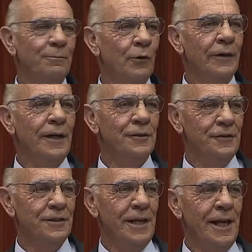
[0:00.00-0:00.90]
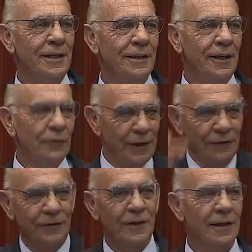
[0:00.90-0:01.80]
poor Andrew standing there looking through the